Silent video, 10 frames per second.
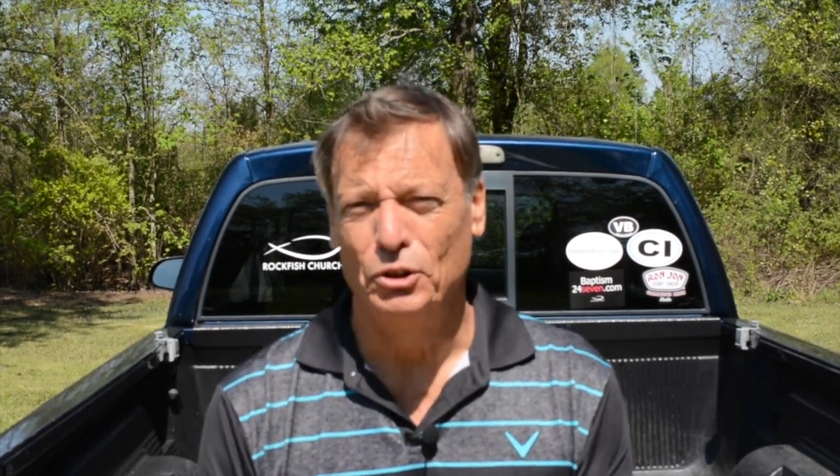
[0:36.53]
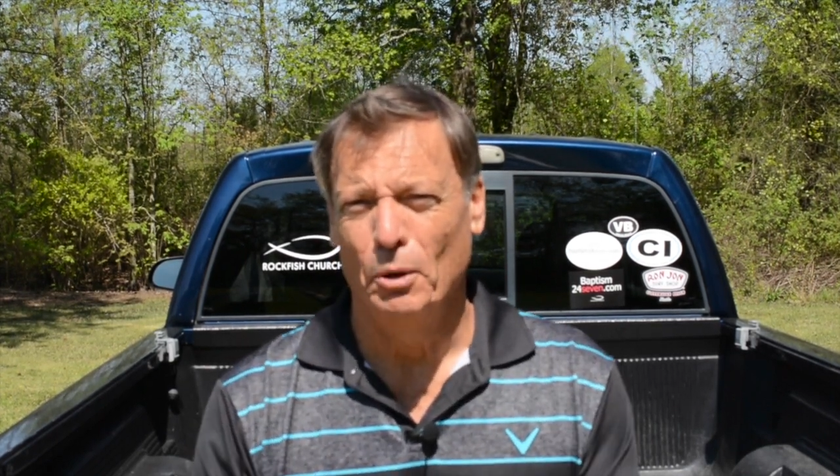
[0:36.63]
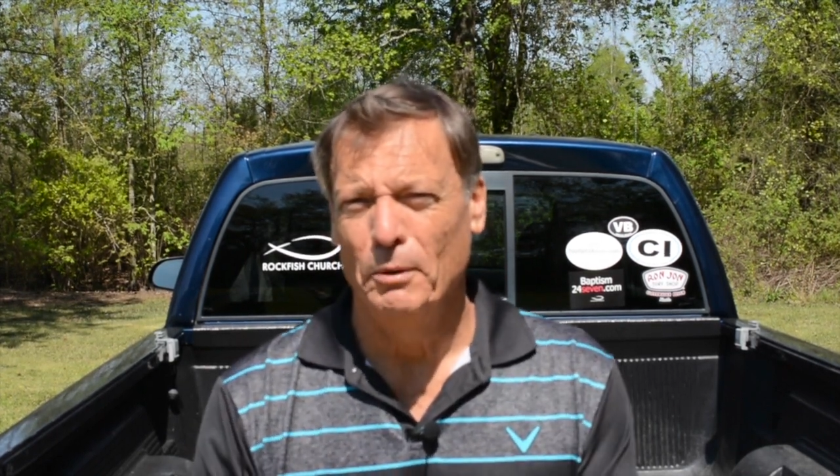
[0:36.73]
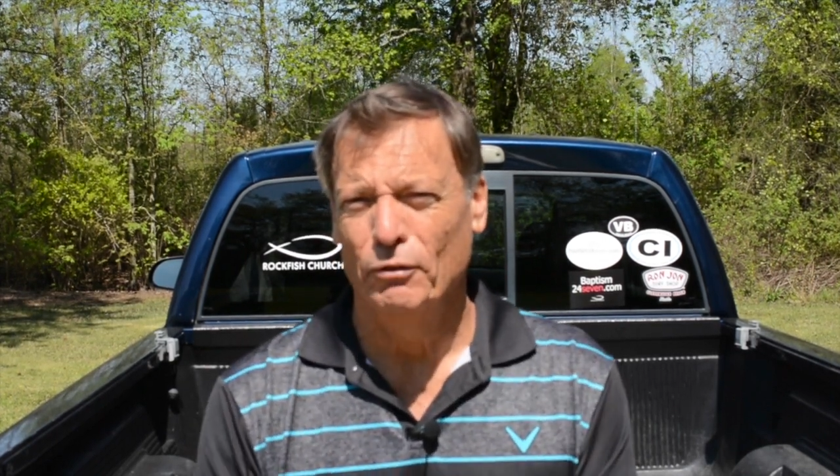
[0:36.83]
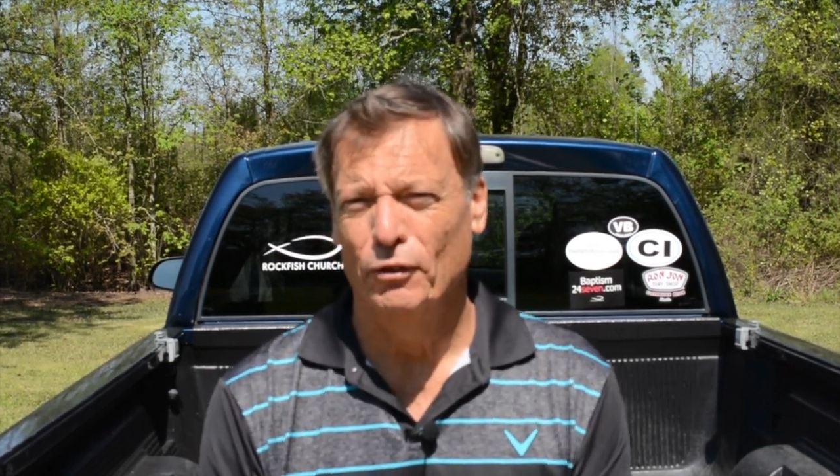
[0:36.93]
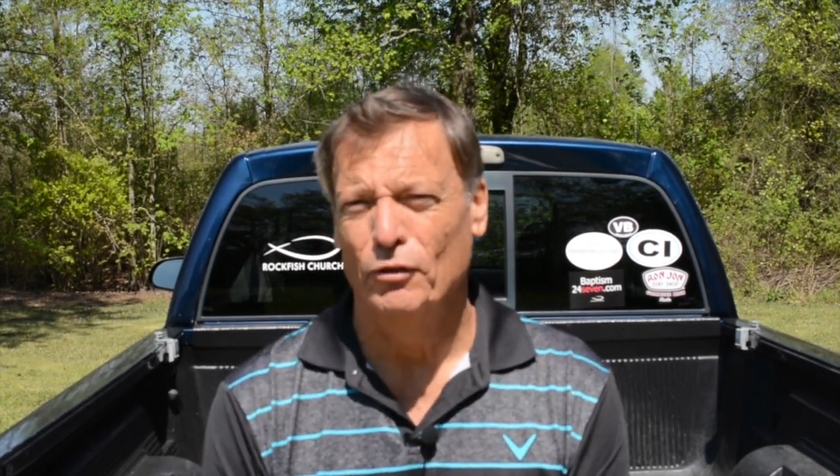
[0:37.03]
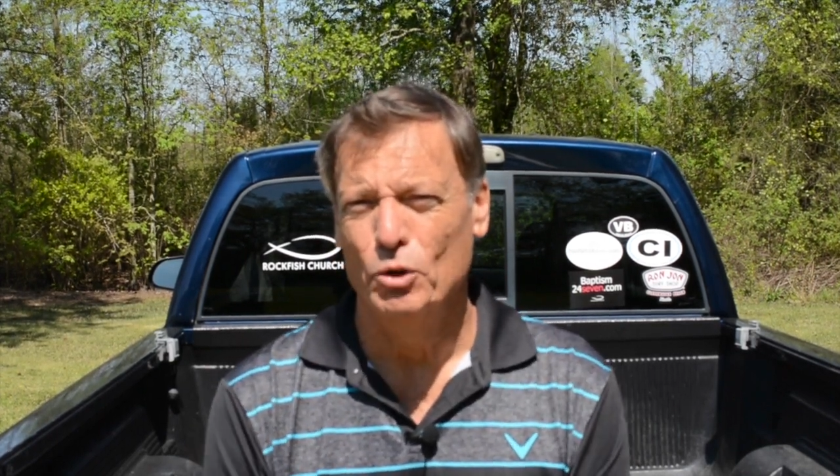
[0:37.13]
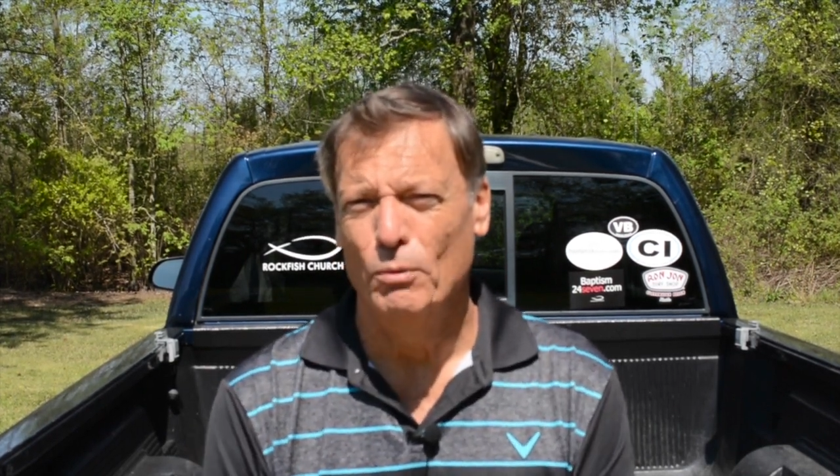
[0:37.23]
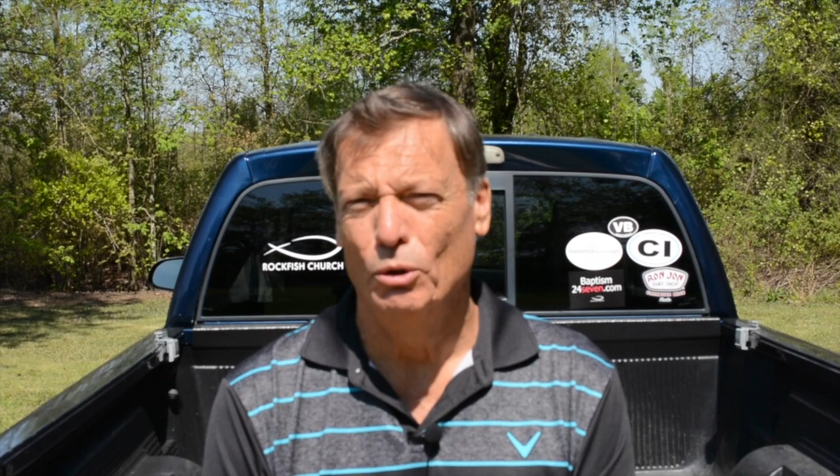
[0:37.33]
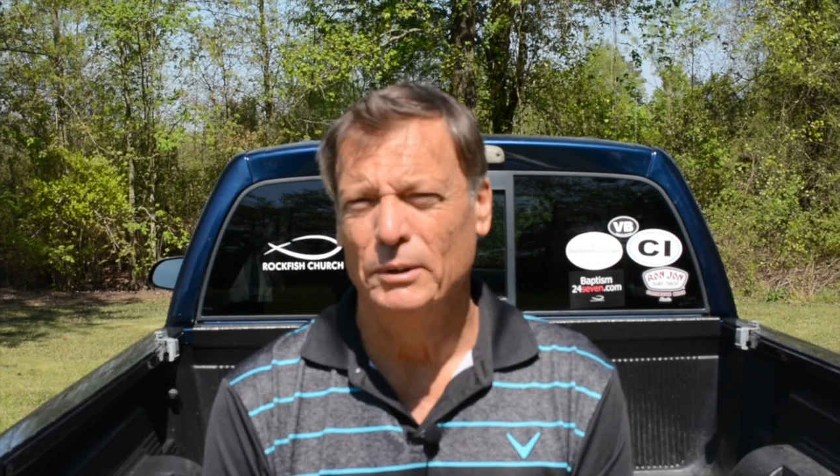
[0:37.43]
join me for a
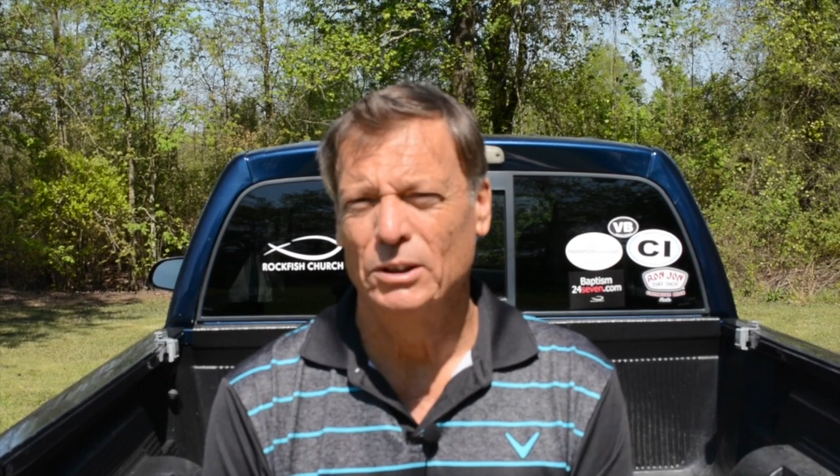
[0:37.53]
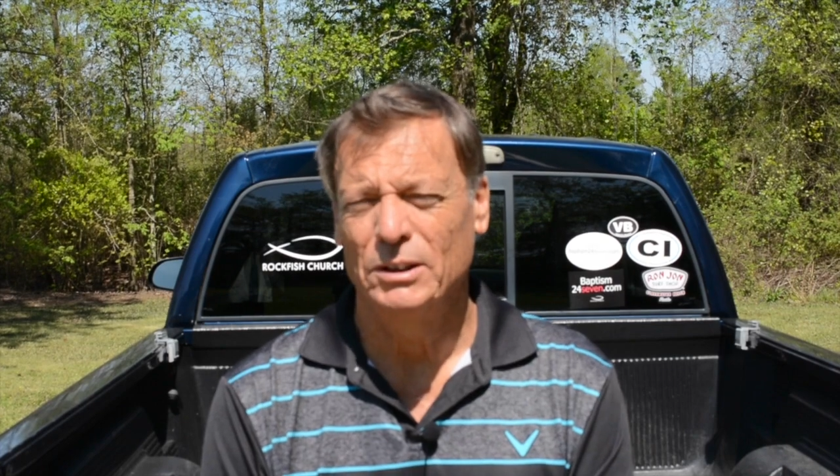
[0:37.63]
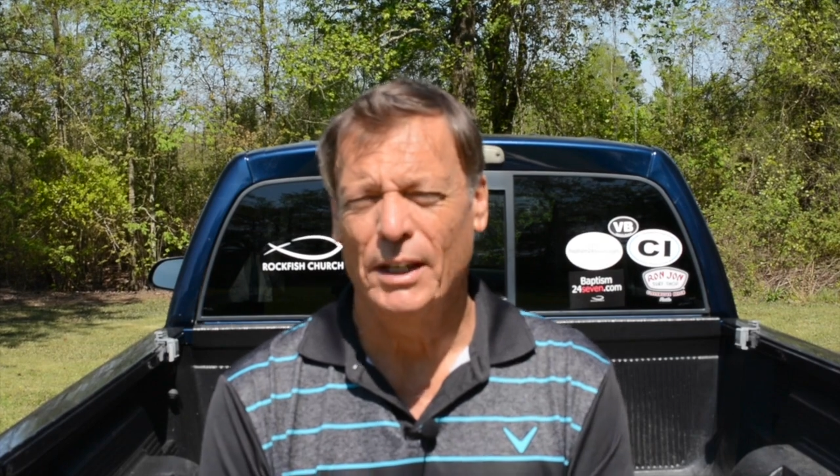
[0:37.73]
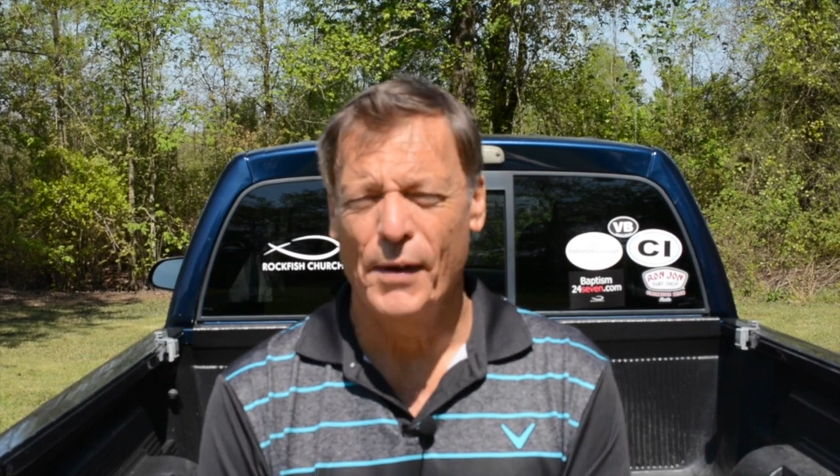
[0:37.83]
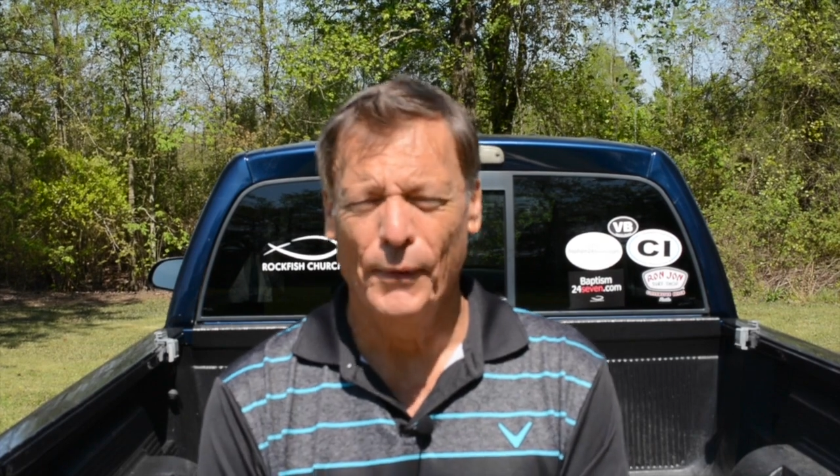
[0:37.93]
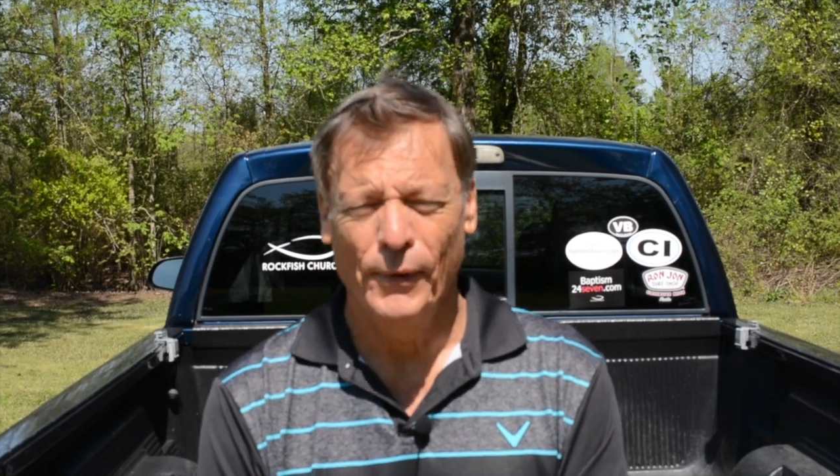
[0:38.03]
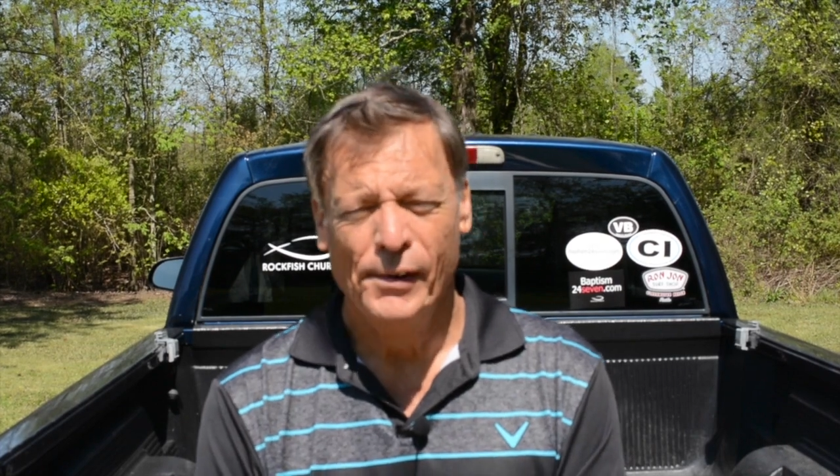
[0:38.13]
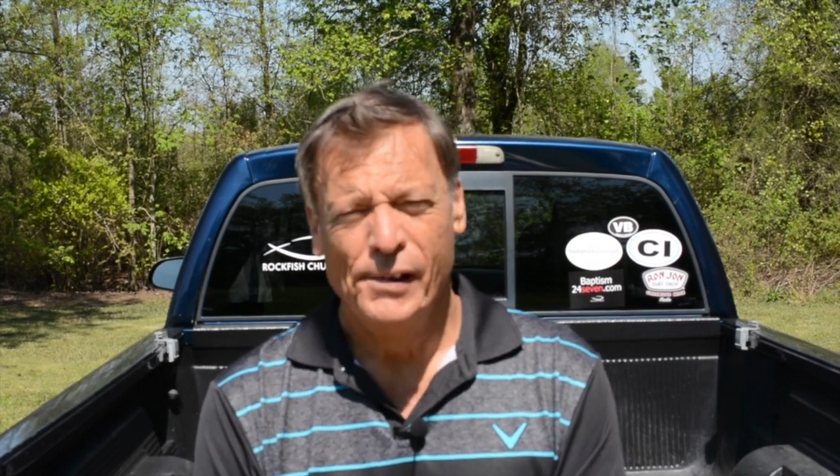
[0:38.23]
few moments here.